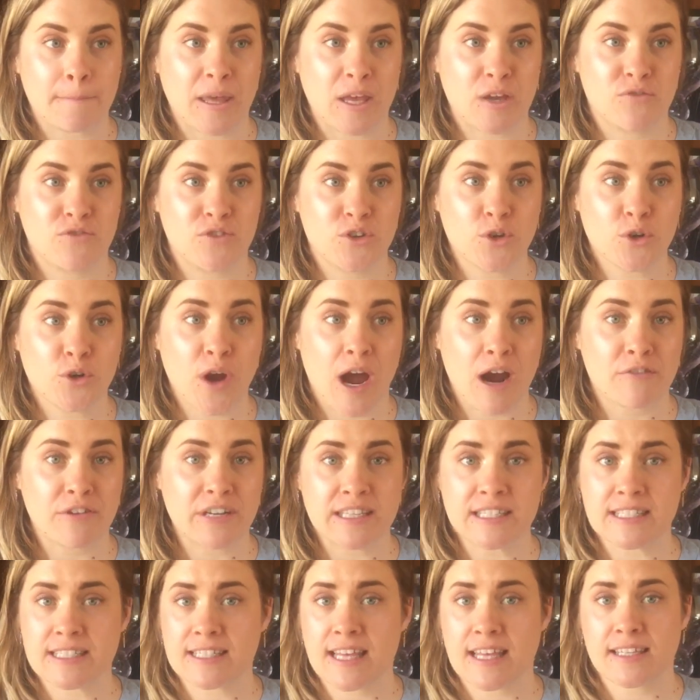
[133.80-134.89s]
if you are
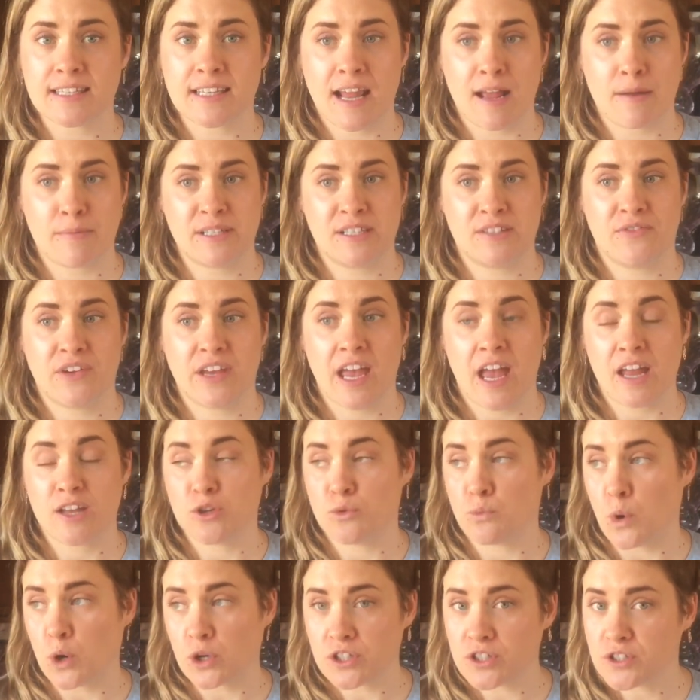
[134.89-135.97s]
in the Southern Hemisphere and
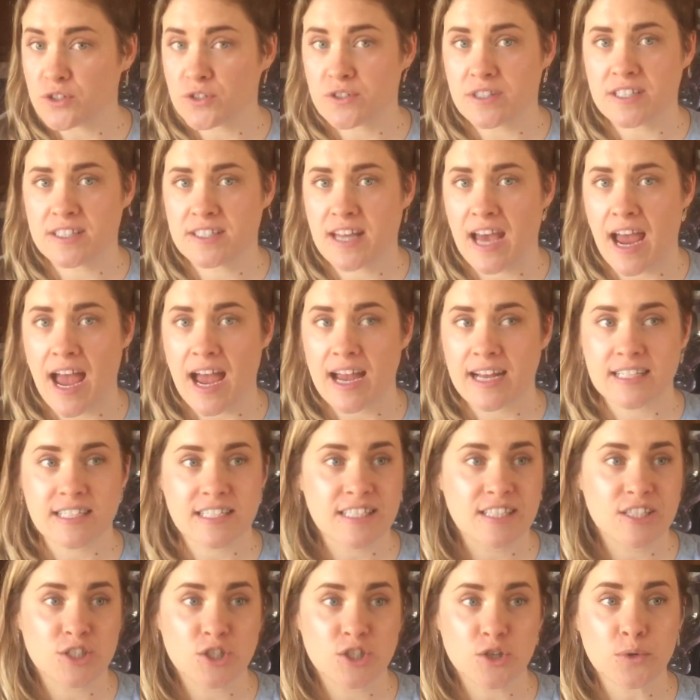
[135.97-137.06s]
you want to do this tag,
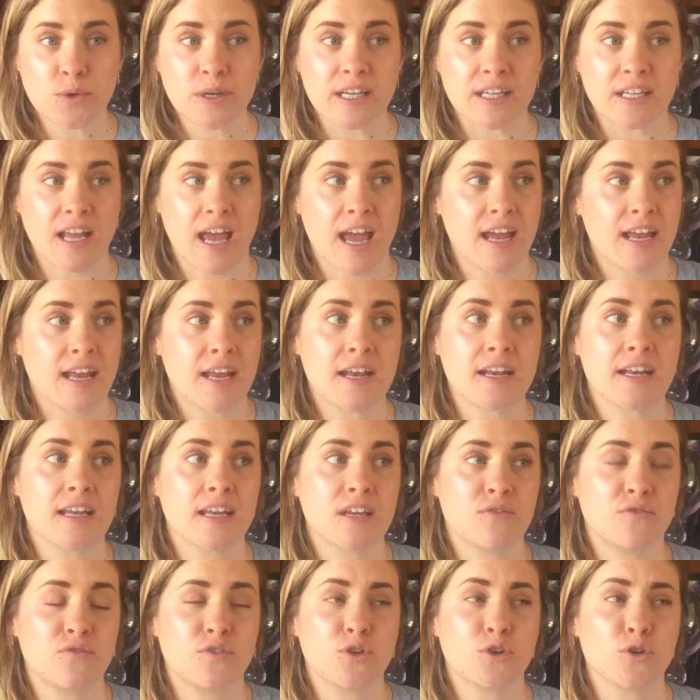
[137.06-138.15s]
just do it. And
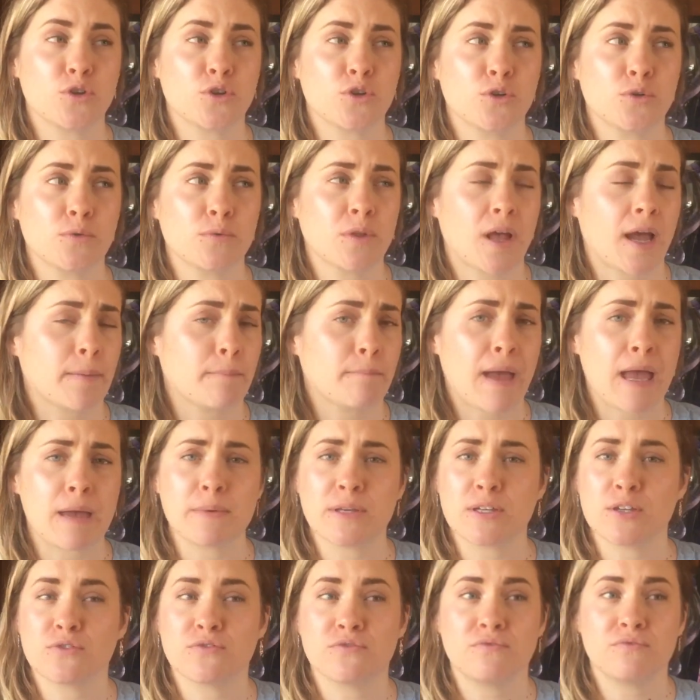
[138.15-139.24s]
if you, like,
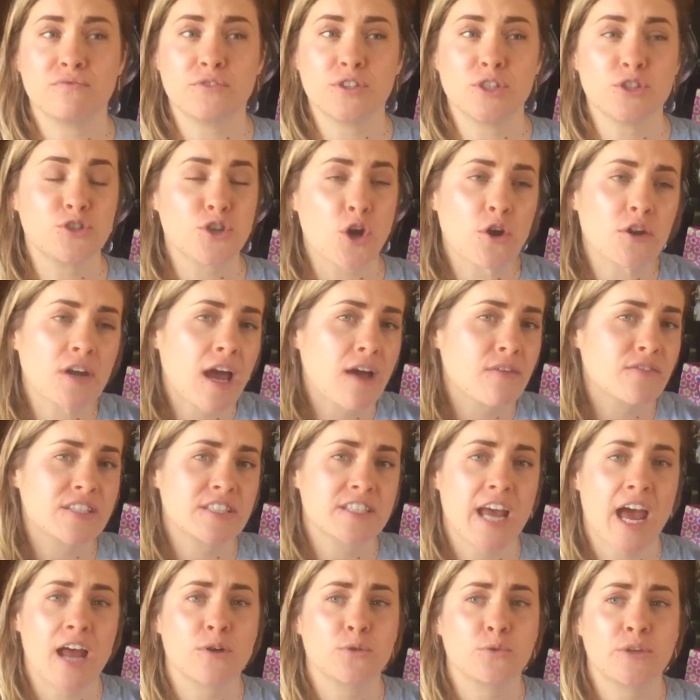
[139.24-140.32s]
maybe you don't have a
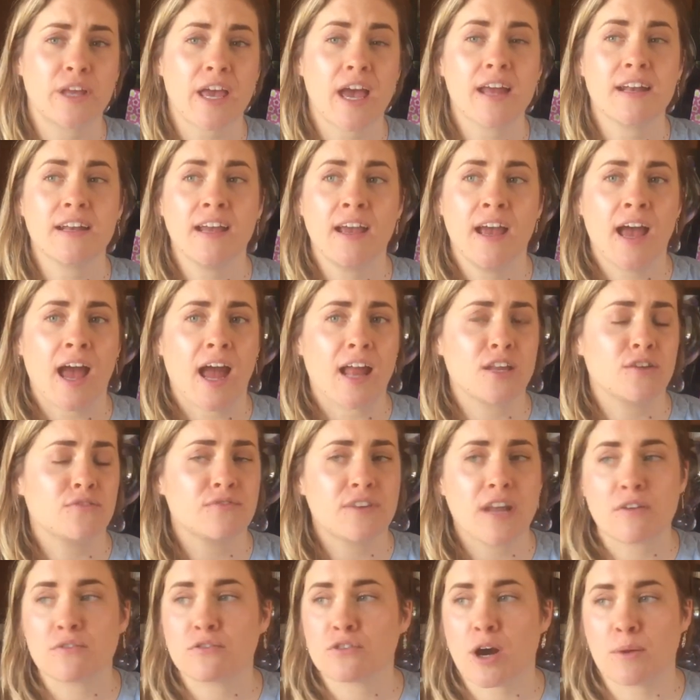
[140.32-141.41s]
channel yet and you've
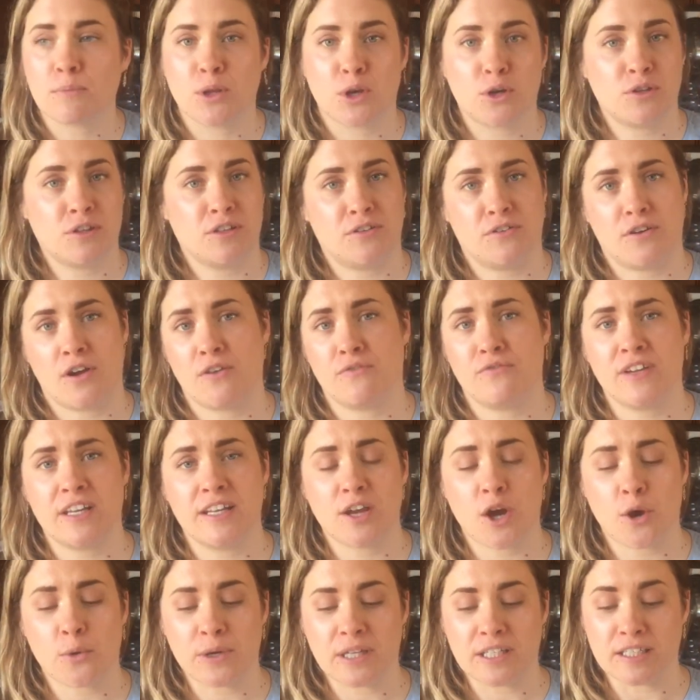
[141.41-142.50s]
never uploaded a
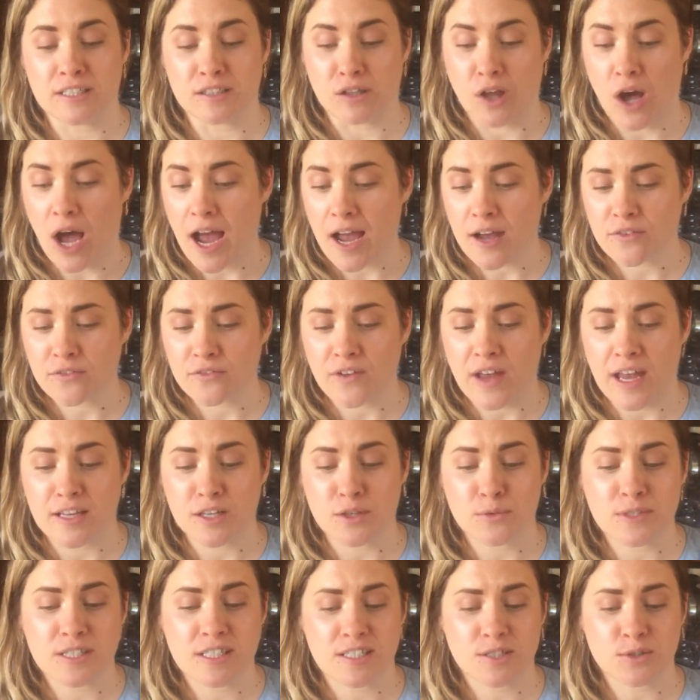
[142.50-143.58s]
video in your life and you
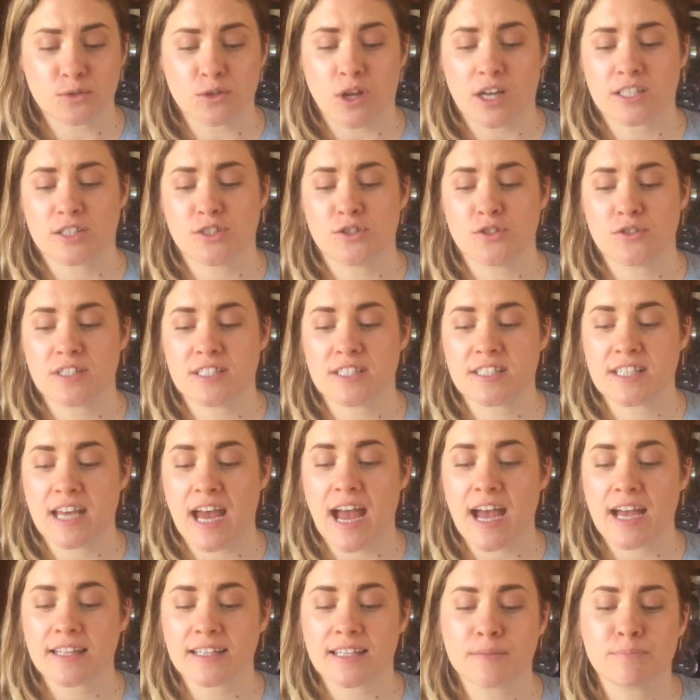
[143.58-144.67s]
would still like to do this
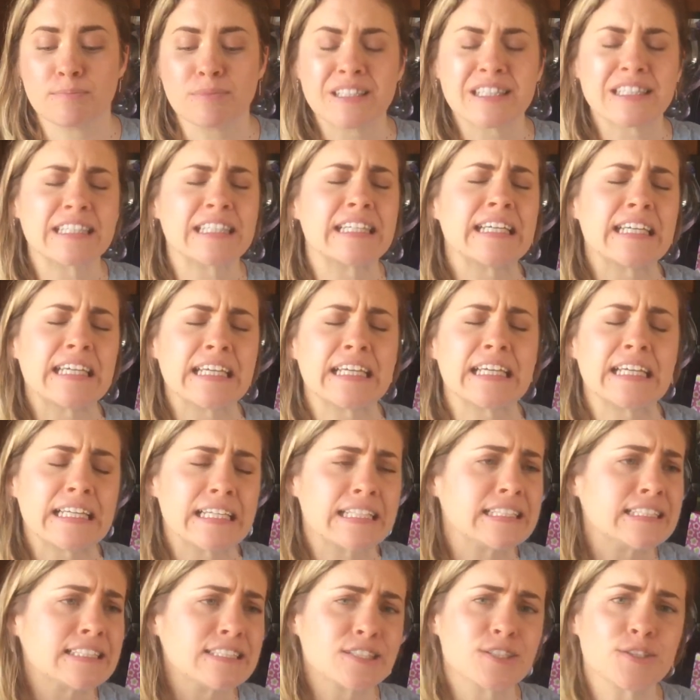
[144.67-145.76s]
tag, then
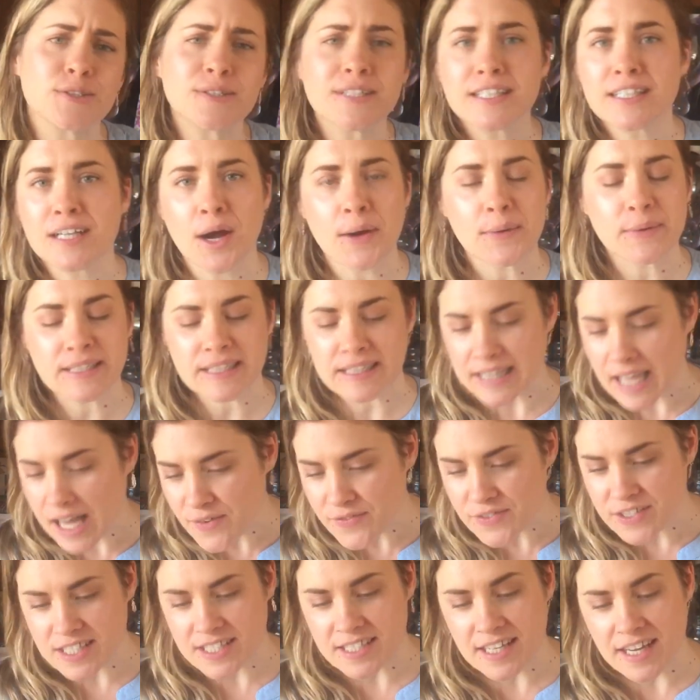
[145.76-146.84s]
please do it. I would
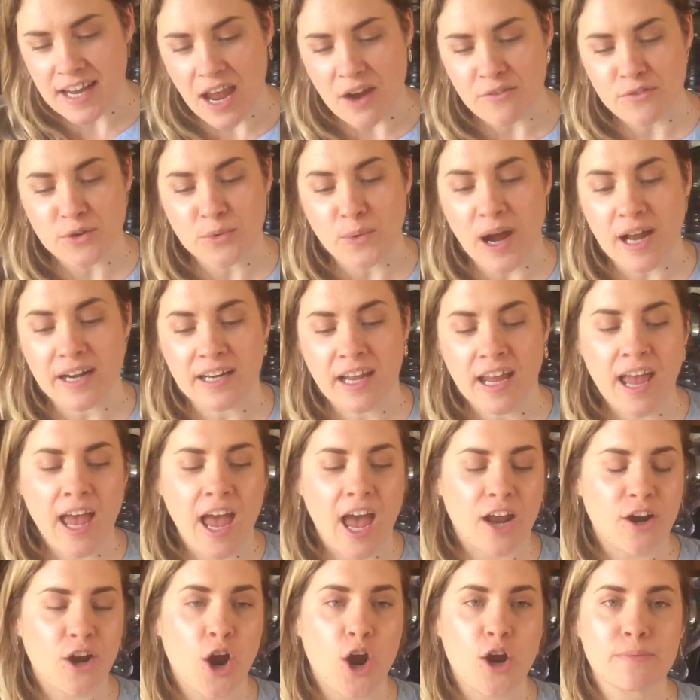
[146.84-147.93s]
love to see everyone,
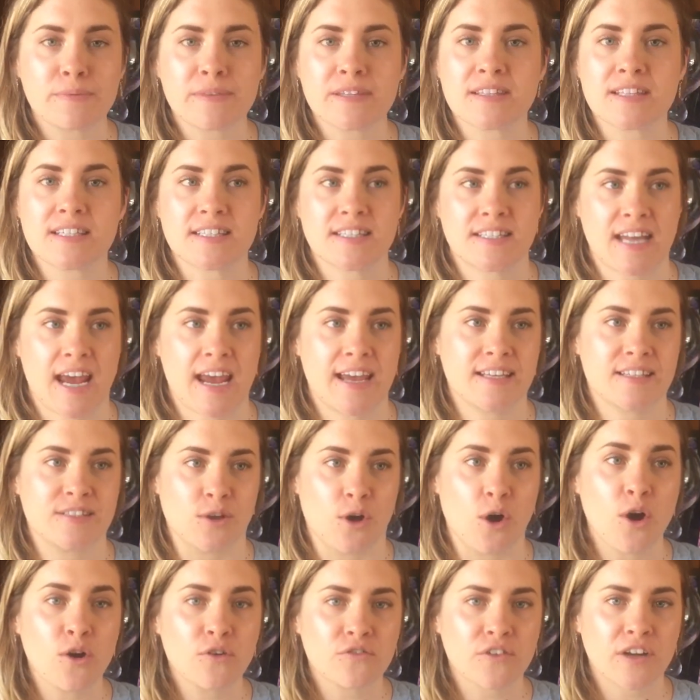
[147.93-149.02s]
and I hope that this takes
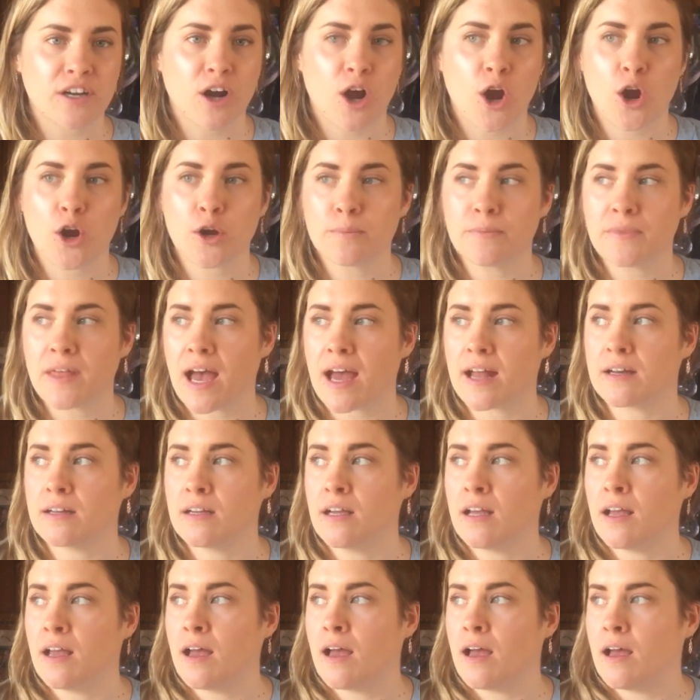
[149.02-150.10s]
off, and I hope that
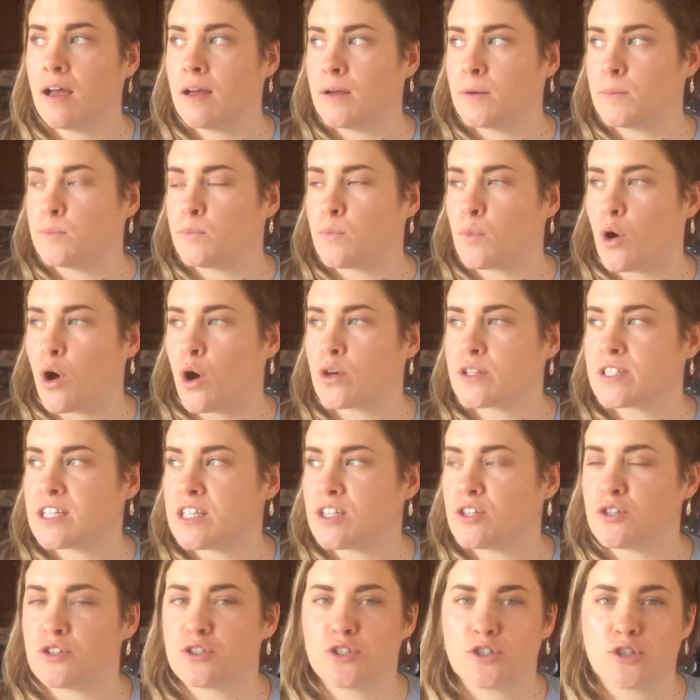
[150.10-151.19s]
Aussie
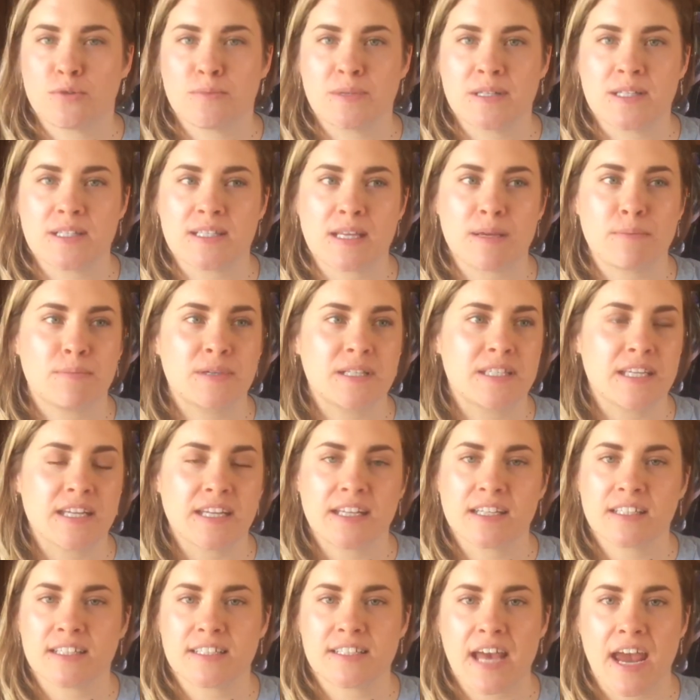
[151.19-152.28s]
YouTubers in
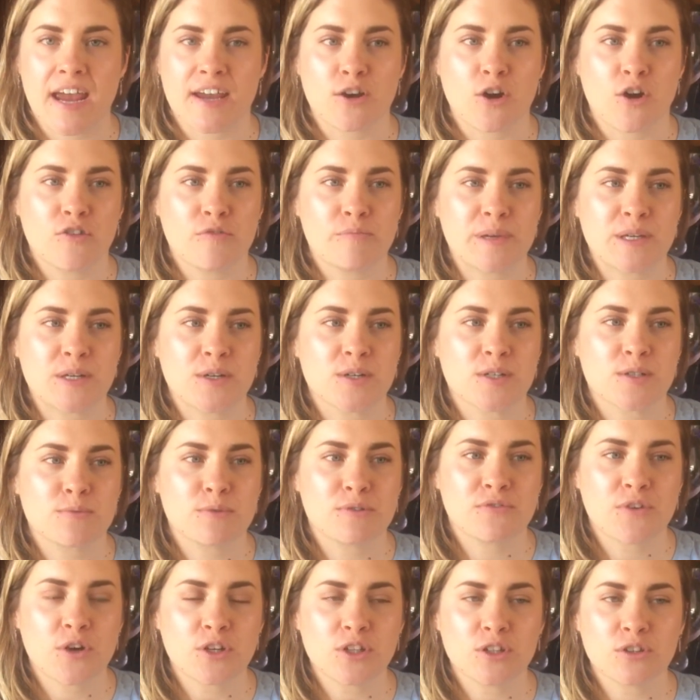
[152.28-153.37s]
particular take off, because
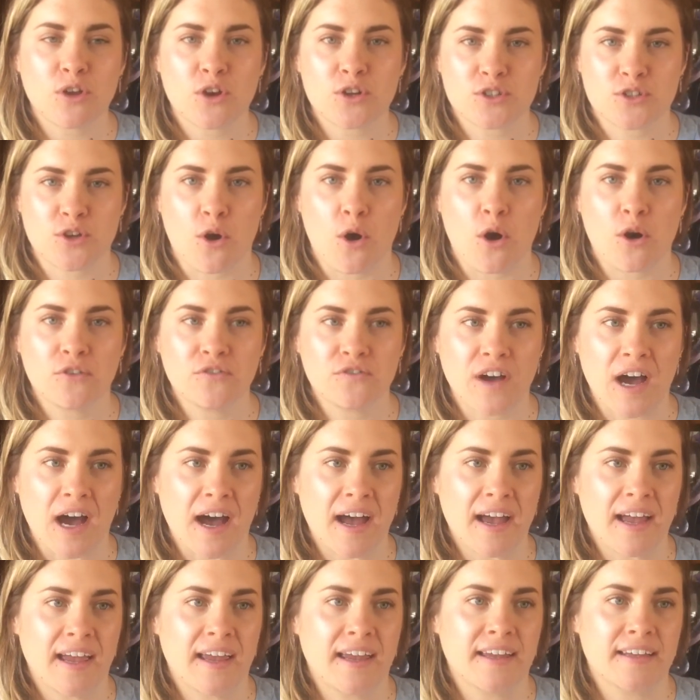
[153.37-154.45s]
we've got a lot to
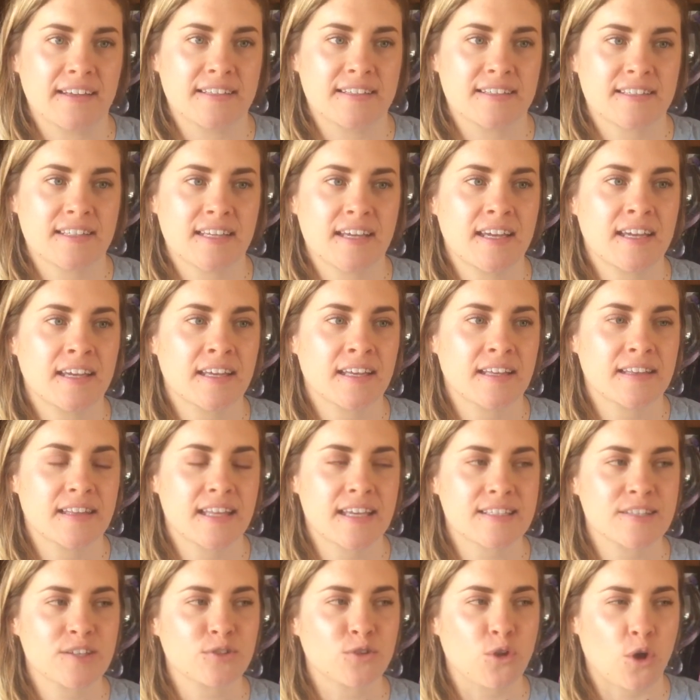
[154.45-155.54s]
offer and
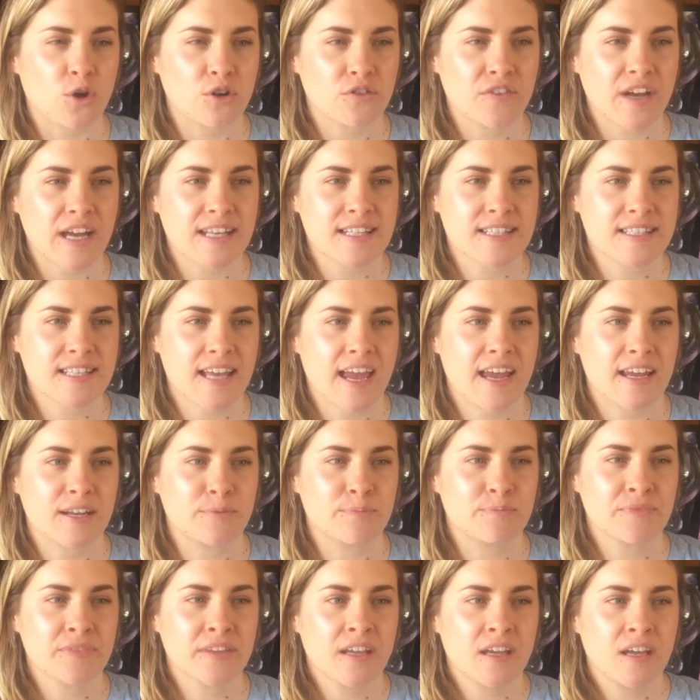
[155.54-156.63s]
there's a lot of us, and